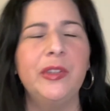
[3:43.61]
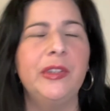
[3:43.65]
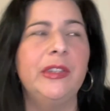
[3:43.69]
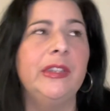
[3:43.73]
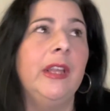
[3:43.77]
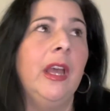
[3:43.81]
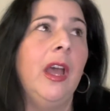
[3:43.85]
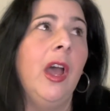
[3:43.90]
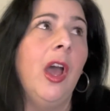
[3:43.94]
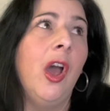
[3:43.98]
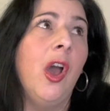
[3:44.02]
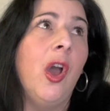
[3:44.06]

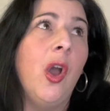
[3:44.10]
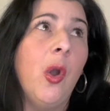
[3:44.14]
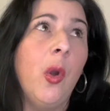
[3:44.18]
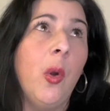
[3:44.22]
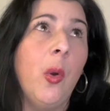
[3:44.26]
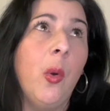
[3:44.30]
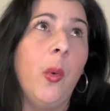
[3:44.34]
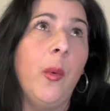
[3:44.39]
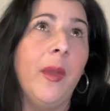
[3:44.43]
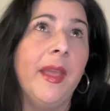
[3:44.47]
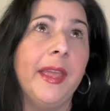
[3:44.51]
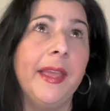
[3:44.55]

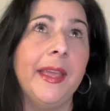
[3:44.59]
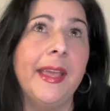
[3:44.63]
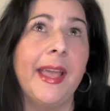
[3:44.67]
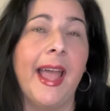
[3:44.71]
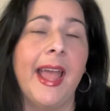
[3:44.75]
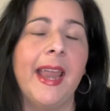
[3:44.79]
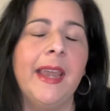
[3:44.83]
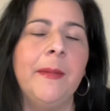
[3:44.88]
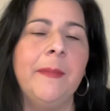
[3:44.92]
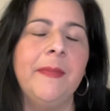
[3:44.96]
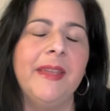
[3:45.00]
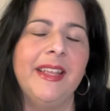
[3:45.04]
So it
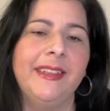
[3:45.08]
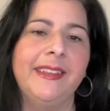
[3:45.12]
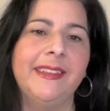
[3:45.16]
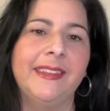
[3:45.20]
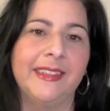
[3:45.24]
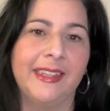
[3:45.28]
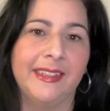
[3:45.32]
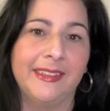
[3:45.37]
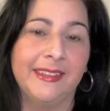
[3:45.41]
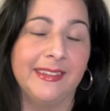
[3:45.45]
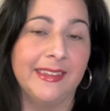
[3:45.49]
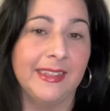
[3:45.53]
kind of made
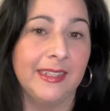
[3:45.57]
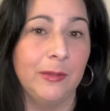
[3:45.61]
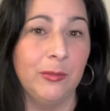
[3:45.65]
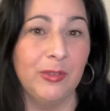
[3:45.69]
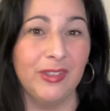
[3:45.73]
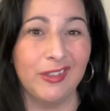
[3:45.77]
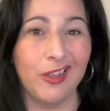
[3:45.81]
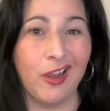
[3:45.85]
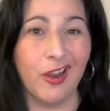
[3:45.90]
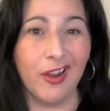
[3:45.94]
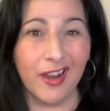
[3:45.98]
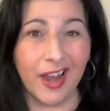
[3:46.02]
sense that it
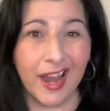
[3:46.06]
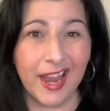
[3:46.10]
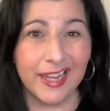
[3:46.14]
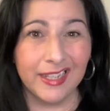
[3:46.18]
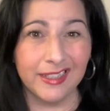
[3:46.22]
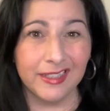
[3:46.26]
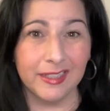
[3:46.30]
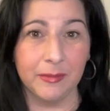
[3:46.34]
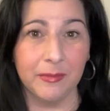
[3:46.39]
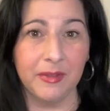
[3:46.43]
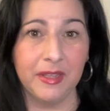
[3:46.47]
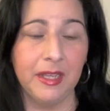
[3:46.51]
was RA
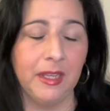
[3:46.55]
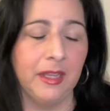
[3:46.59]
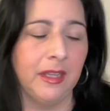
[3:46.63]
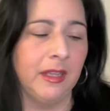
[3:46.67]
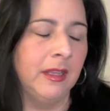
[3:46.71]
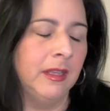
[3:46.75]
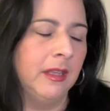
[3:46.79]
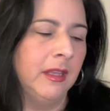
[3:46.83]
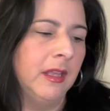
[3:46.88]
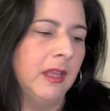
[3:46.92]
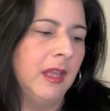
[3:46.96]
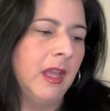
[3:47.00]
to
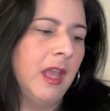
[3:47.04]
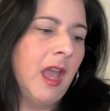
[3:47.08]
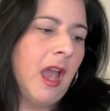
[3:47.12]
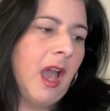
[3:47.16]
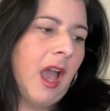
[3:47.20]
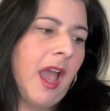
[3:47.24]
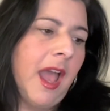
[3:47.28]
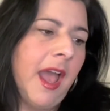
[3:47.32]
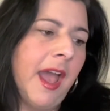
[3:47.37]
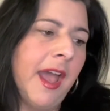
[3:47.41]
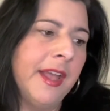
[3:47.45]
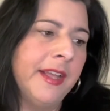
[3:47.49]
me.
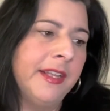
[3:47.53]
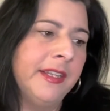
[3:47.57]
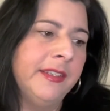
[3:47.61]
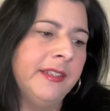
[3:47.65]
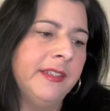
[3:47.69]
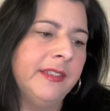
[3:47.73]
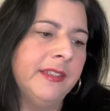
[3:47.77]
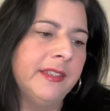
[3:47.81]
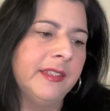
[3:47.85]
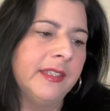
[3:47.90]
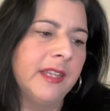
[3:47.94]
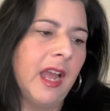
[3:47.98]

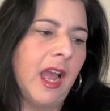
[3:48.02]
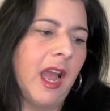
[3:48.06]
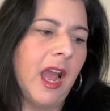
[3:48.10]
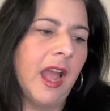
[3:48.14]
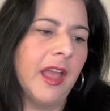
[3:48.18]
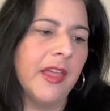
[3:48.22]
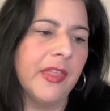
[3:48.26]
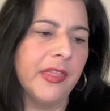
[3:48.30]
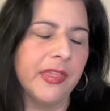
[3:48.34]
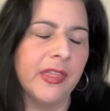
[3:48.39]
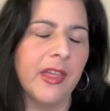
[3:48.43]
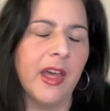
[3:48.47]
And
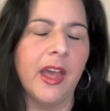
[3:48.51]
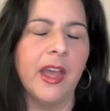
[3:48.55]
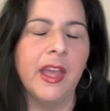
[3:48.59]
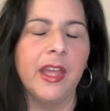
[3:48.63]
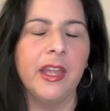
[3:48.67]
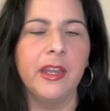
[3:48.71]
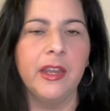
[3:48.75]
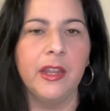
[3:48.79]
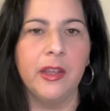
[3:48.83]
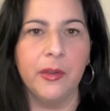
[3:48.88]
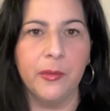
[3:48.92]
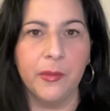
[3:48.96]
I
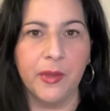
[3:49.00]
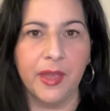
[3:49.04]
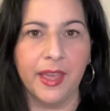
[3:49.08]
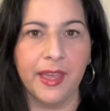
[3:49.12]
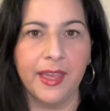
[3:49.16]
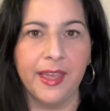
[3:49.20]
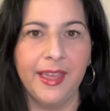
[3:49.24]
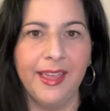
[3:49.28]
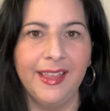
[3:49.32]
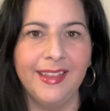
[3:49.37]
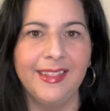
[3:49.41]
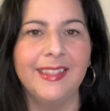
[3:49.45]
thought,
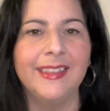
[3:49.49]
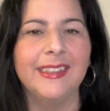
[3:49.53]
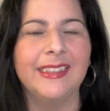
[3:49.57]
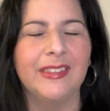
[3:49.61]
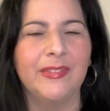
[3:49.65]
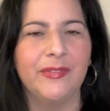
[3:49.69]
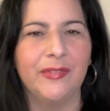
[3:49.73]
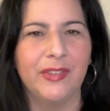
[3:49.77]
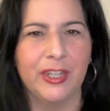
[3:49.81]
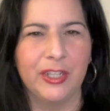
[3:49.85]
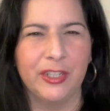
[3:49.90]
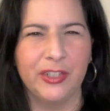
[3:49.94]
okay,
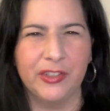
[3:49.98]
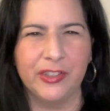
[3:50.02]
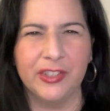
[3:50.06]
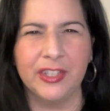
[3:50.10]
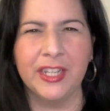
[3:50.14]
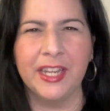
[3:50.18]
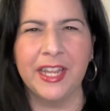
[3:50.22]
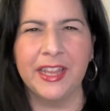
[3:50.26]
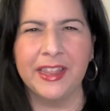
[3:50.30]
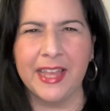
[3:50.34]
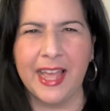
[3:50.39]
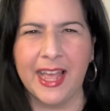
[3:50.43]
this flare is
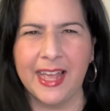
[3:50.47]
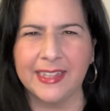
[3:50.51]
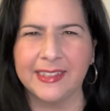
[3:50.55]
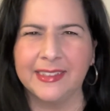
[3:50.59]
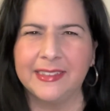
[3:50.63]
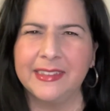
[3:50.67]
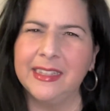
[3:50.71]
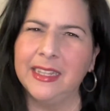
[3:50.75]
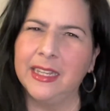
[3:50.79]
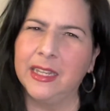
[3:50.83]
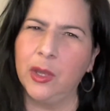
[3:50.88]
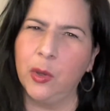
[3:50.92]
gonna
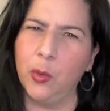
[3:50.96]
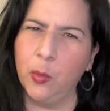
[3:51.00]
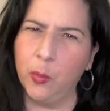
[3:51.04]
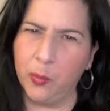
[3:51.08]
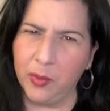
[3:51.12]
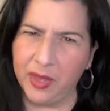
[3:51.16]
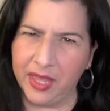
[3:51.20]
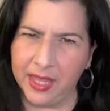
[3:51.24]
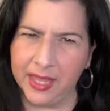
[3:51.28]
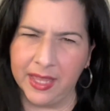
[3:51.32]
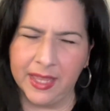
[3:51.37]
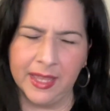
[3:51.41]
last like a
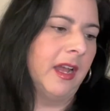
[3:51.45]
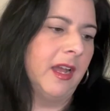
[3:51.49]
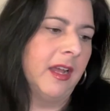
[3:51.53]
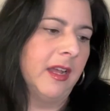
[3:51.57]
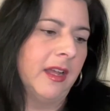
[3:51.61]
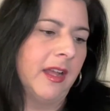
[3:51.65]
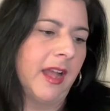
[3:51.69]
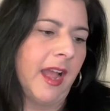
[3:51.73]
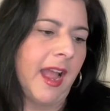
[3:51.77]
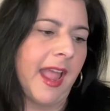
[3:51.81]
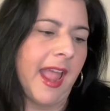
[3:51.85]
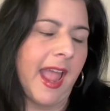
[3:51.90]
week.
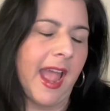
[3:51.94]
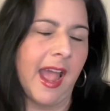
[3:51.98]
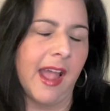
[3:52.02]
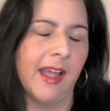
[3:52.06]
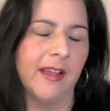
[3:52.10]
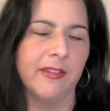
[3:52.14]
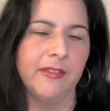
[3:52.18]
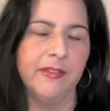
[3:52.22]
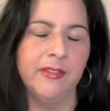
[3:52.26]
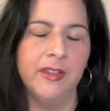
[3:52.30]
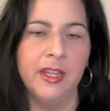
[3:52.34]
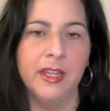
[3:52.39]
I
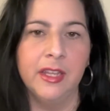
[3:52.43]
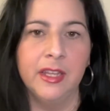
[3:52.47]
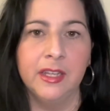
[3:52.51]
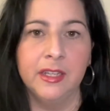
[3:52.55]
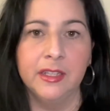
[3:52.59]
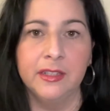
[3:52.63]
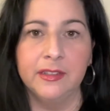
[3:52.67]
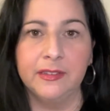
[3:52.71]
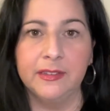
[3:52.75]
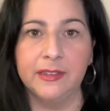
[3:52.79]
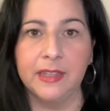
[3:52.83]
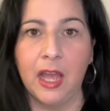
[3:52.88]
have
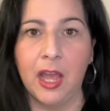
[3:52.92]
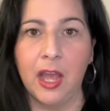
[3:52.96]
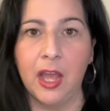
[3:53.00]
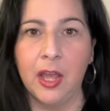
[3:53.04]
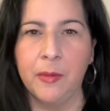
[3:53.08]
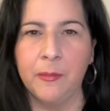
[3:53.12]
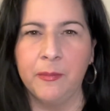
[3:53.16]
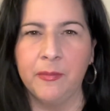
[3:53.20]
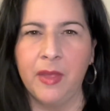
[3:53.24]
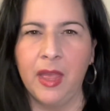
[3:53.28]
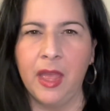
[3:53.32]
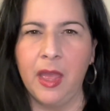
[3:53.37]

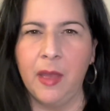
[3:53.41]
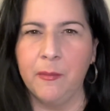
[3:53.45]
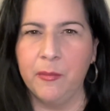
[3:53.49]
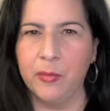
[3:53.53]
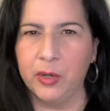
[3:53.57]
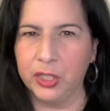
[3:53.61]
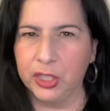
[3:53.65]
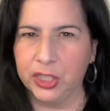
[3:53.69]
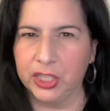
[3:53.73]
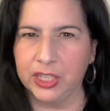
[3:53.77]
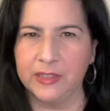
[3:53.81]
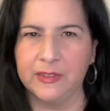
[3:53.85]
some
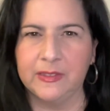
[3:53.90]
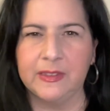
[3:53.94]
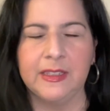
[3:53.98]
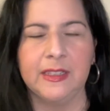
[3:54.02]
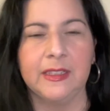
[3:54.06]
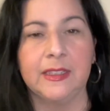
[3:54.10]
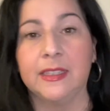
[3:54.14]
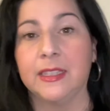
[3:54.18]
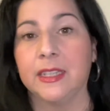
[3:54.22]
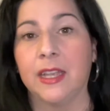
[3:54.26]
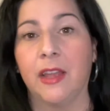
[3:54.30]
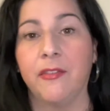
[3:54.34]

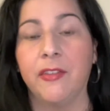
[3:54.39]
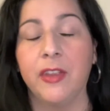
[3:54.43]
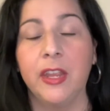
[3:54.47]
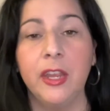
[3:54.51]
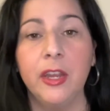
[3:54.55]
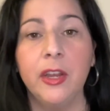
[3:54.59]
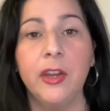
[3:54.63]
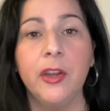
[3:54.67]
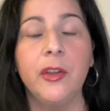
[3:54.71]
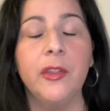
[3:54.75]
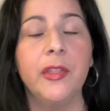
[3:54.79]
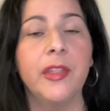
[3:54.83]
emergency stuff
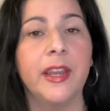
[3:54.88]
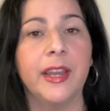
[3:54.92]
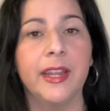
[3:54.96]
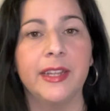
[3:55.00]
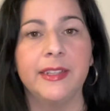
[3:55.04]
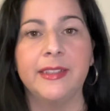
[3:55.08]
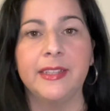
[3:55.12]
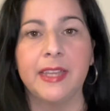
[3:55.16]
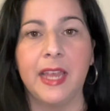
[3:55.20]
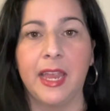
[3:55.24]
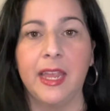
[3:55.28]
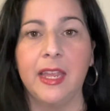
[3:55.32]
here that I
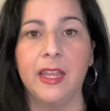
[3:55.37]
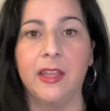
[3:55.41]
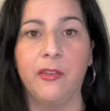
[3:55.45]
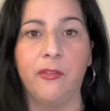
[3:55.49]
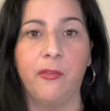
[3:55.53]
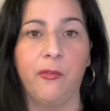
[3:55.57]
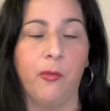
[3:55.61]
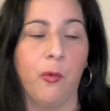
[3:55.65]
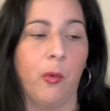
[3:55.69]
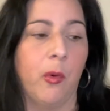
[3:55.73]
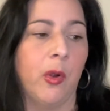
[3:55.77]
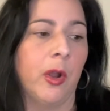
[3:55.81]
take
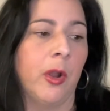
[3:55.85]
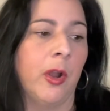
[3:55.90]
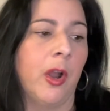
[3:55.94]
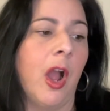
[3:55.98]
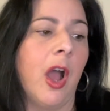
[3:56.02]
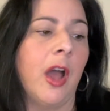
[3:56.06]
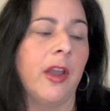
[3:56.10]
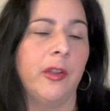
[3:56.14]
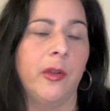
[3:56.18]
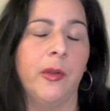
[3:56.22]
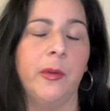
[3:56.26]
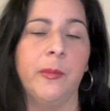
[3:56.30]
for
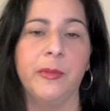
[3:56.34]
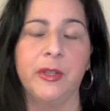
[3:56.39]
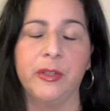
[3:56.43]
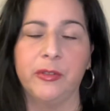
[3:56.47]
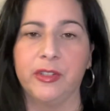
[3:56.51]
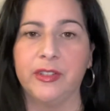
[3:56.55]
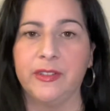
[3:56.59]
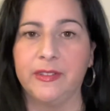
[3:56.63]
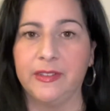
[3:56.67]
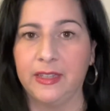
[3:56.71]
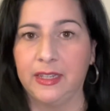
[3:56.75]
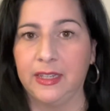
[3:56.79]

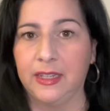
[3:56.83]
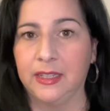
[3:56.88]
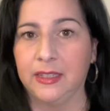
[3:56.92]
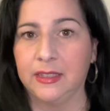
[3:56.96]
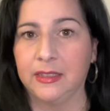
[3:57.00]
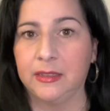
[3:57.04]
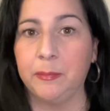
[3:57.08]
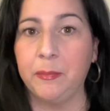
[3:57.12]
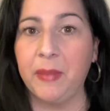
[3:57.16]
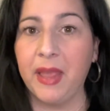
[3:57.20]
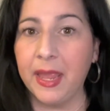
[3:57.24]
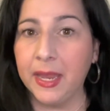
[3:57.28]
autoimmune
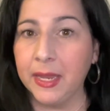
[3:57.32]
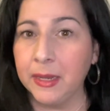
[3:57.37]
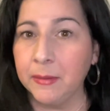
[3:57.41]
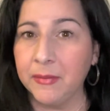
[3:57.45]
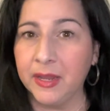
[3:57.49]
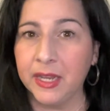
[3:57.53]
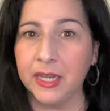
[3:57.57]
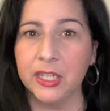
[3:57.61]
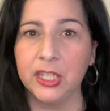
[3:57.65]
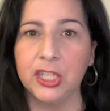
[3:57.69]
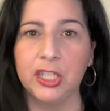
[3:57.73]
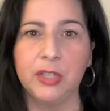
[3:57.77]
disease pain
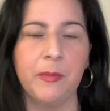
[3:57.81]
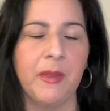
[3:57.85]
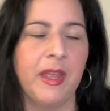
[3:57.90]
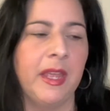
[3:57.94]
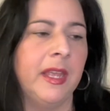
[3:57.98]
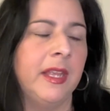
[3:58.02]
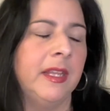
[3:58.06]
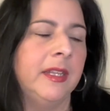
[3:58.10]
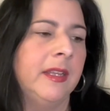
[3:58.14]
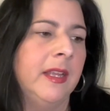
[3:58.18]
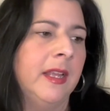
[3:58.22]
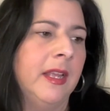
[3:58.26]

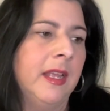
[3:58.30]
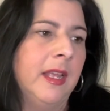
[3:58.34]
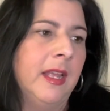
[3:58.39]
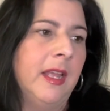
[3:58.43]
management.